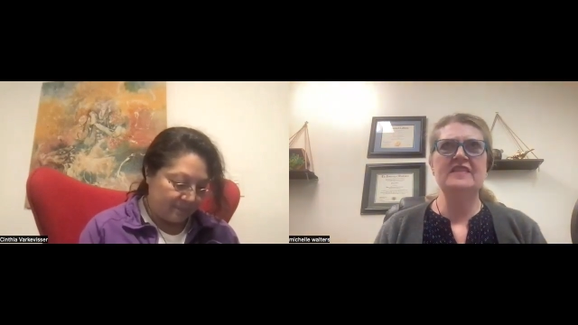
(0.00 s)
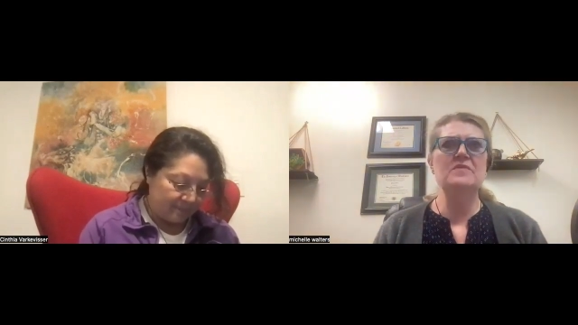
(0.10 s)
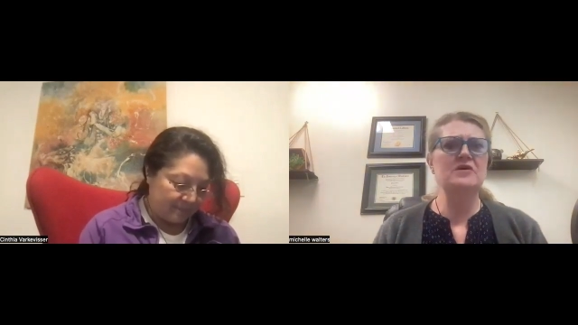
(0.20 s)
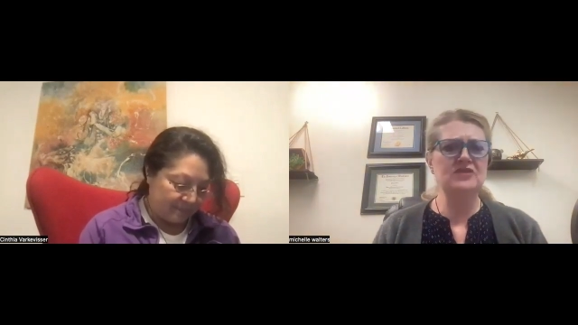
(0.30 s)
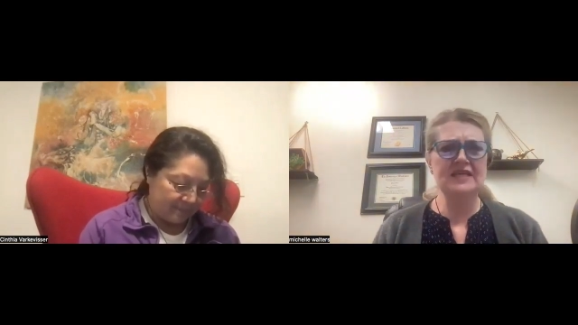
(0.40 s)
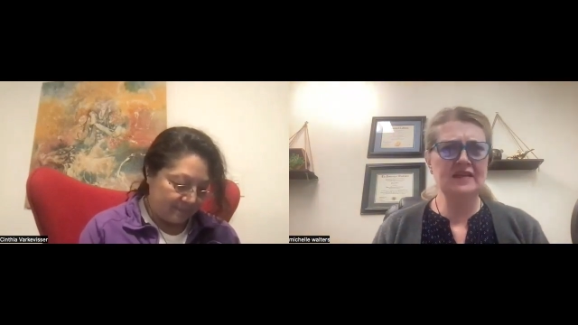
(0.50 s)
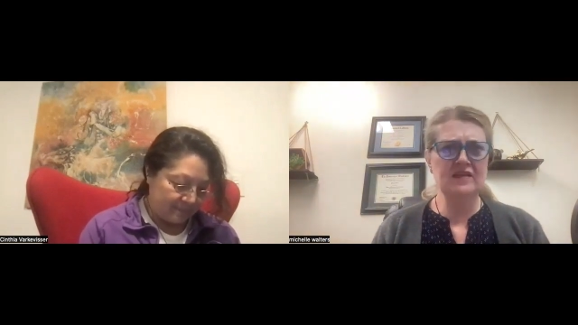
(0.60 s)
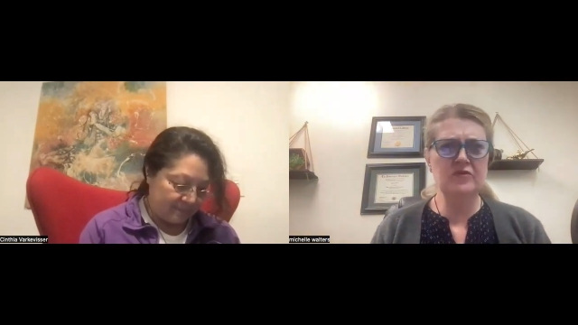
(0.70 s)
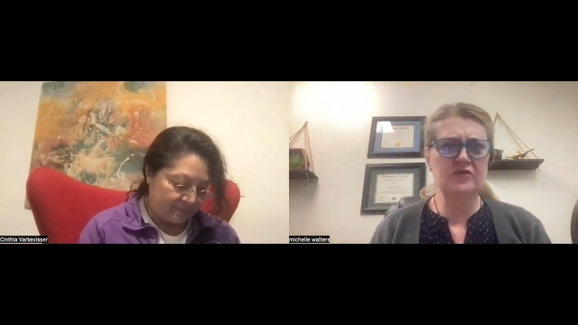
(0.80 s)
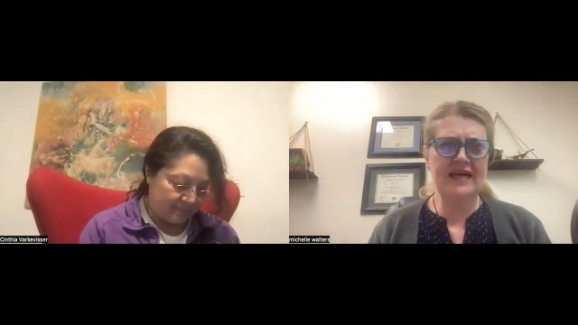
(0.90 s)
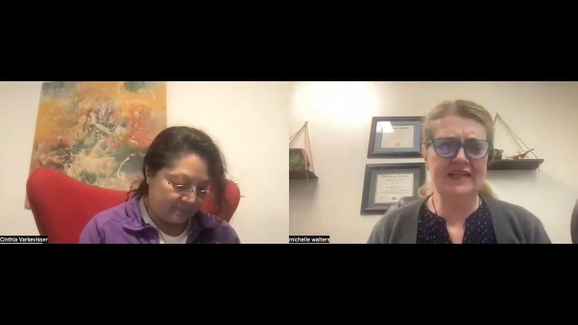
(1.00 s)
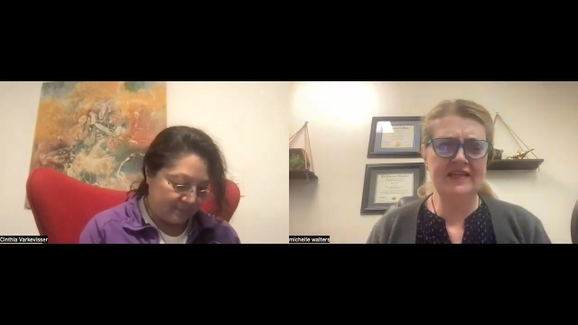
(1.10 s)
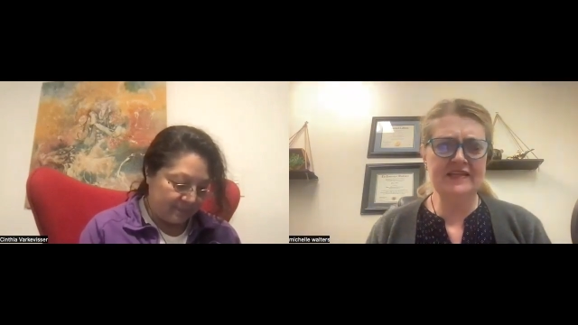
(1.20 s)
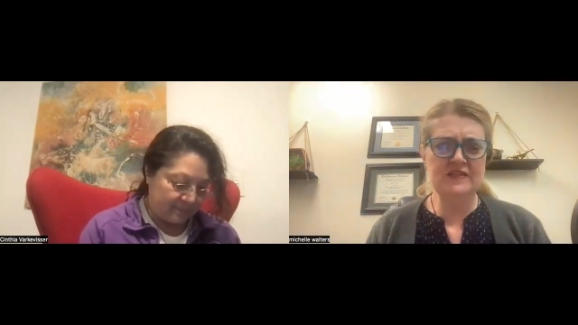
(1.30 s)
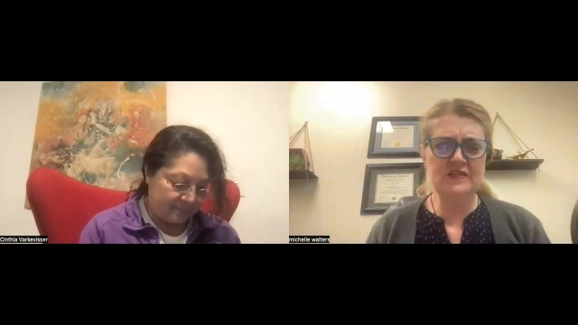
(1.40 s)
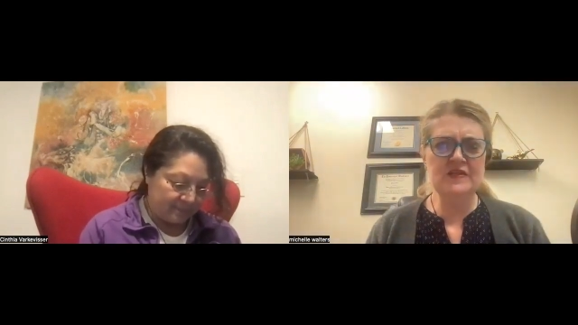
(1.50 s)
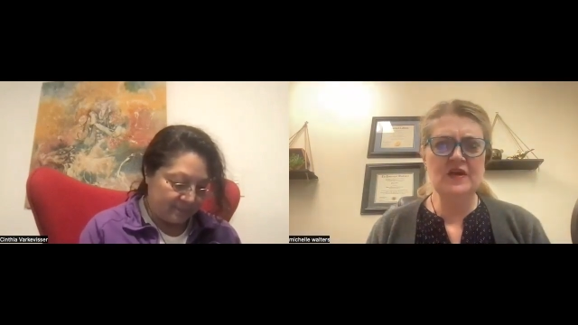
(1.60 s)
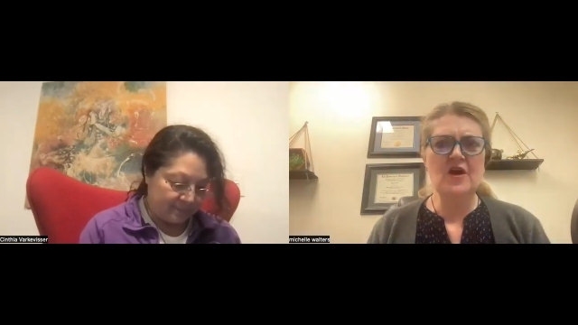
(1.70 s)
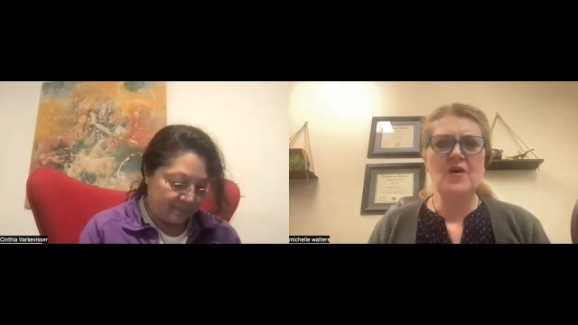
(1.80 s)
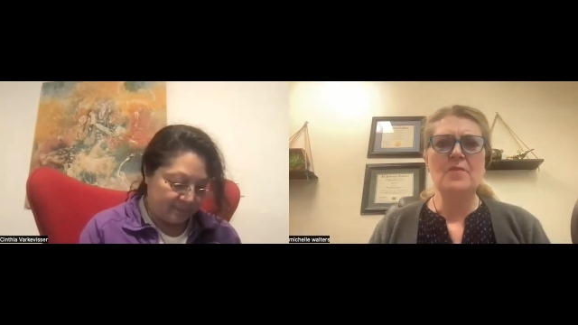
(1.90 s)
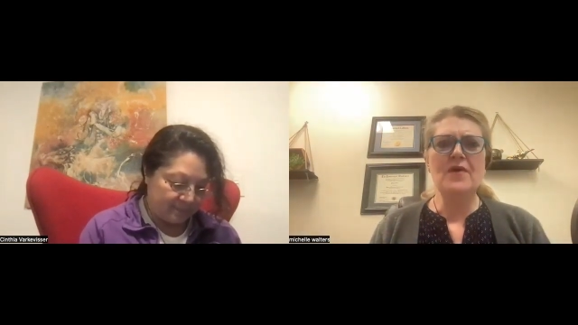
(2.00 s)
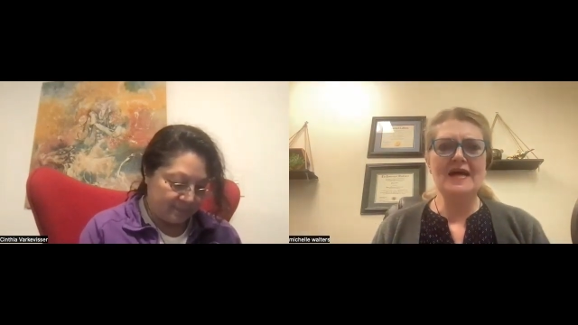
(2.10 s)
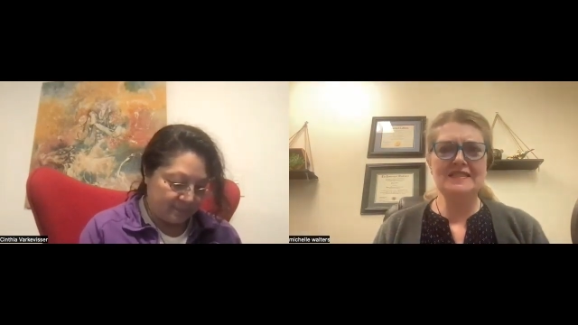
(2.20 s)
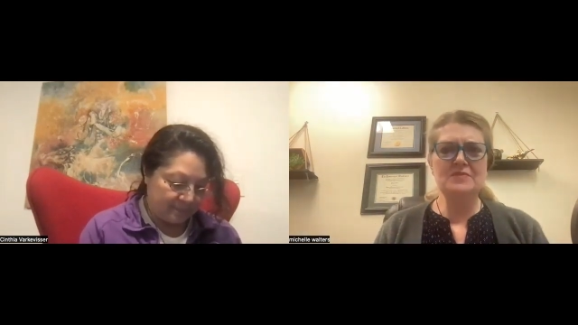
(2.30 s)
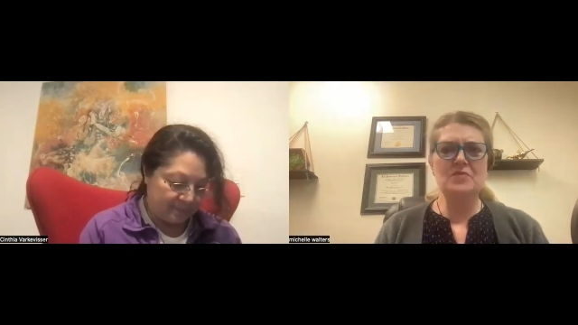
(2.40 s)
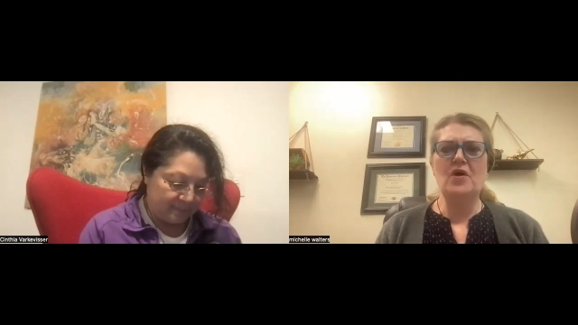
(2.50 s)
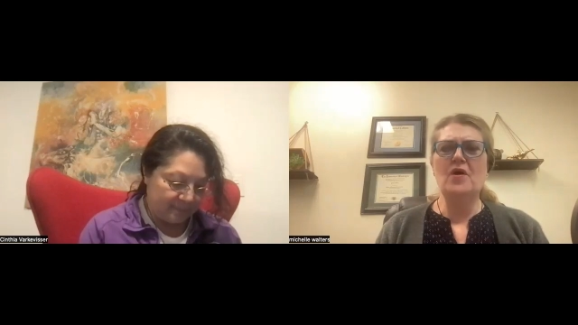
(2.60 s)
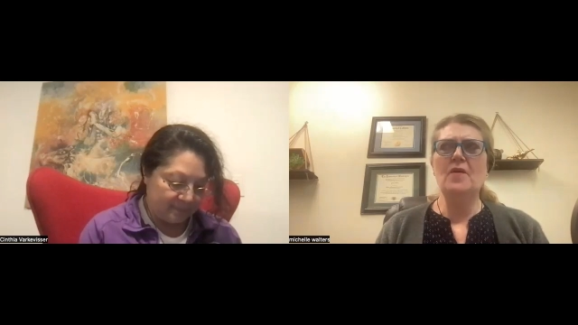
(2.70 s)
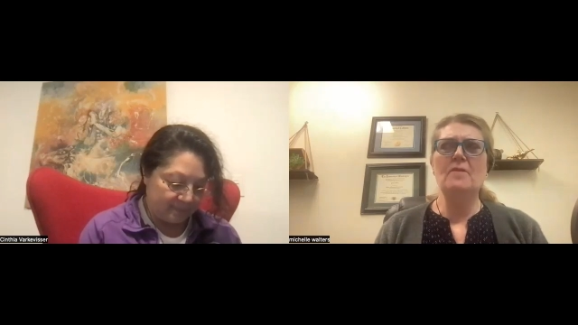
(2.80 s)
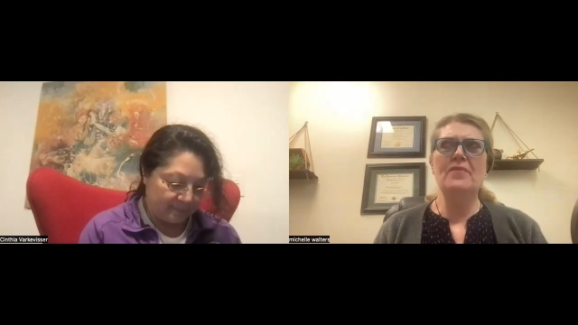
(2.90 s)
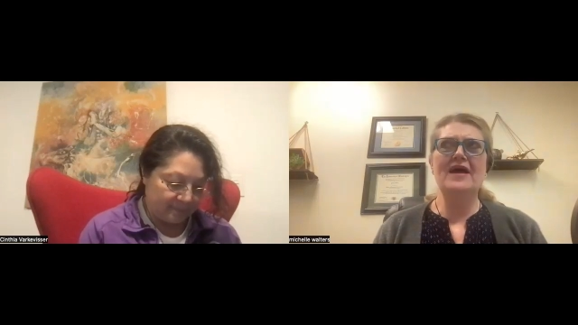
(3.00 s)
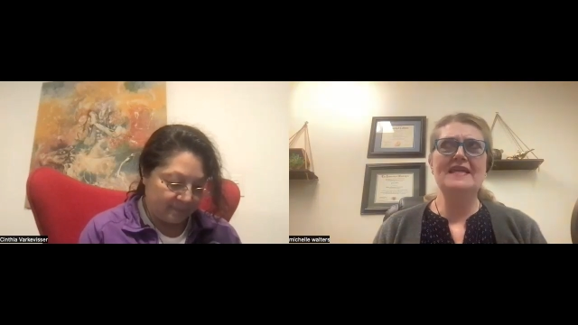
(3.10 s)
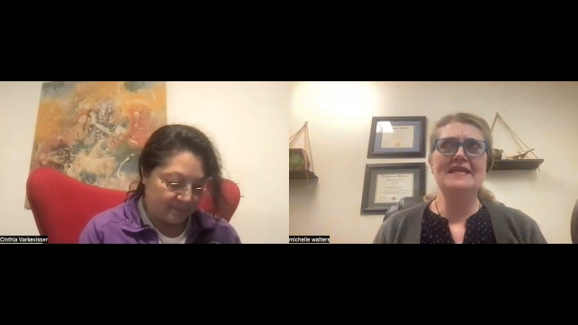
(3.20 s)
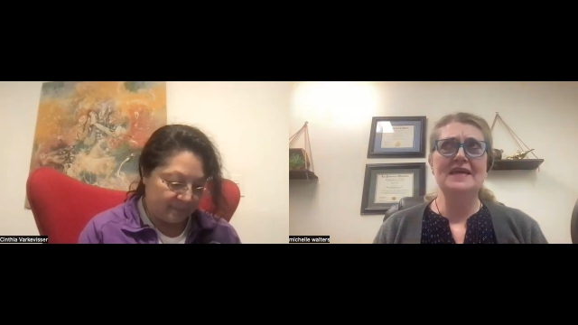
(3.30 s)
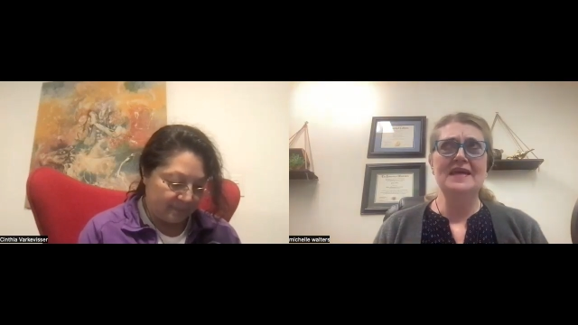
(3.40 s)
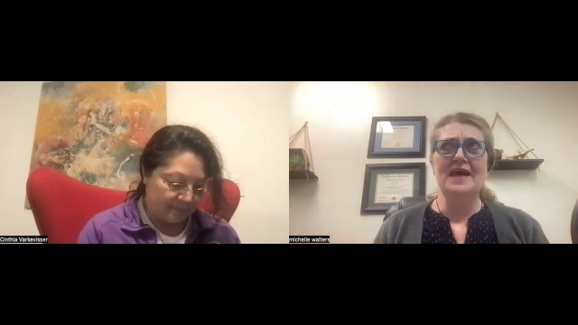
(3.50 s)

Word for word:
Speaker 1: in the most healing modalities possible, but